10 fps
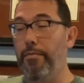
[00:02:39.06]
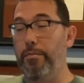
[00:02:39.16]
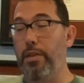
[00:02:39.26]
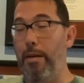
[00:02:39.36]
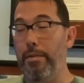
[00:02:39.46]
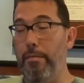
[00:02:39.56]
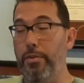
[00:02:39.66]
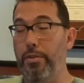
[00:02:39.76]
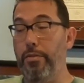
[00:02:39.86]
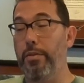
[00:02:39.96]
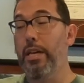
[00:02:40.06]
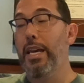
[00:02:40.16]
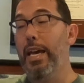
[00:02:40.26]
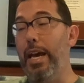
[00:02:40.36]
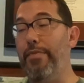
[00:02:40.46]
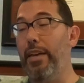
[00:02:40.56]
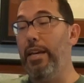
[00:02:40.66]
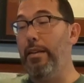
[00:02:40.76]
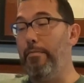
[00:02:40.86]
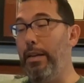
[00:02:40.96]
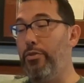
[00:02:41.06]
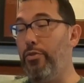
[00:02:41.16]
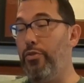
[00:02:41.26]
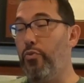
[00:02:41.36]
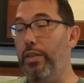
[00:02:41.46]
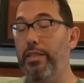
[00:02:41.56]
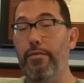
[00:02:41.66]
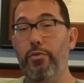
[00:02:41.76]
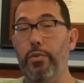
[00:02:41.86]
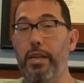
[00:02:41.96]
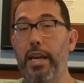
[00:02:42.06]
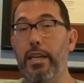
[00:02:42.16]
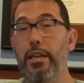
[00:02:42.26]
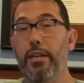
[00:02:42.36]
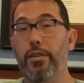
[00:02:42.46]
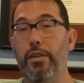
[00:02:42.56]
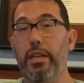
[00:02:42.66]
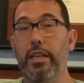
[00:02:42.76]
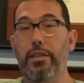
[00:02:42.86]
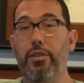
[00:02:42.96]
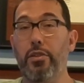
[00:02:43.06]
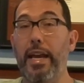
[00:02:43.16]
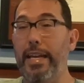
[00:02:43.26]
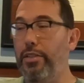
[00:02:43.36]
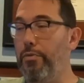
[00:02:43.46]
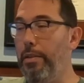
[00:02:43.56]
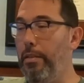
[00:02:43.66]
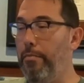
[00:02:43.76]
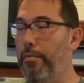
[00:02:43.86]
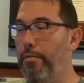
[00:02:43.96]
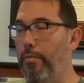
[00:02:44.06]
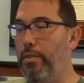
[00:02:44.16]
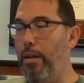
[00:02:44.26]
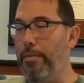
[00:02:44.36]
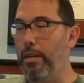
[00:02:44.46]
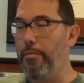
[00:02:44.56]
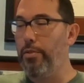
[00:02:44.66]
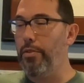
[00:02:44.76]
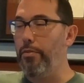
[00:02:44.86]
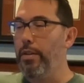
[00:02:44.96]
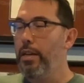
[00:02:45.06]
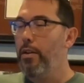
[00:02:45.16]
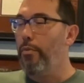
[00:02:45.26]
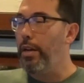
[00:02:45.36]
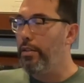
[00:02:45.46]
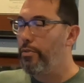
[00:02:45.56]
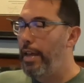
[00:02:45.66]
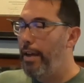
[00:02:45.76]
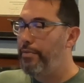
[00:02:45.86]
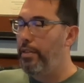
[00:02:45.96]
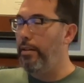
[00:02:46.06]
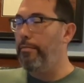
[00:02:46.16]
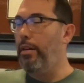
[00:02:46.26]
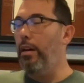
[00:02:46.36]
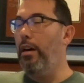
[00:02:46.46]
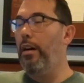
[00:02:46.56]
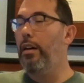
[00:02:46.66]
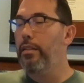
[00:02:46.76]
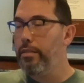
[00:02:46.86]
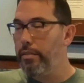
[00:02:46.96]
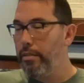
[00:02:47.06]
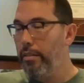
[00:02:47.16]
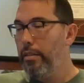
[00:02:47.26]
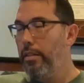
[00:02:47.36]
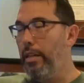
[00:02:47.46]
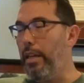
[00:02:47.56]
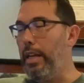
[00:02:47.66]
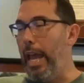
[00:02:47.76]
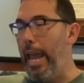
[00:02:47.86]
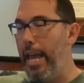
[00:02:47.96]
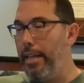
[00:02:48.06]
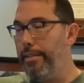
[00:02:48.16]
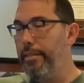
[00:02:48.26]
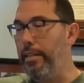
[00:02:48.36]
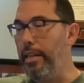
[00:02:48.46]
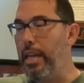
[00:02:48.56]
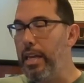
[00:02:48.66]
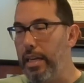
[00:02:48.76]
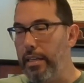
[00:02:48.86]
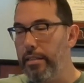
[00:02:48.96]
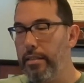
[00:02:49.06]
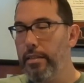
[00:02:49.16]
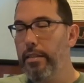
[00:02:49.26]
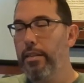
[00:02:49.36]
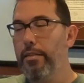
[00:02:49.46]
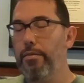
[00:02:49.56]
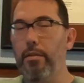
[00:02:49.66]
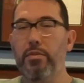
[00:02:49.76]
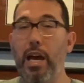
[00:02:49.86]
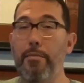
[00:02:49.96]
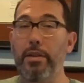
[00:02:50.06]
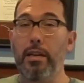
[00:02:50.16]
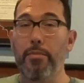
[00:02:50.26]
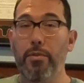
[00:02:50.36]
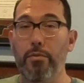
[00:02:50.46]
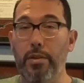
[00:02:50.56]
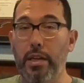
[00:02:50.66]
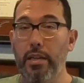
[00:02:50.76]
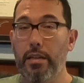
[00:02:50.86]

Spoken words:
from timing number 2. And then measure 27, 28, you're getting into your H rhythm from timing number 2. We also have some U's and ands and E's from timing number 3.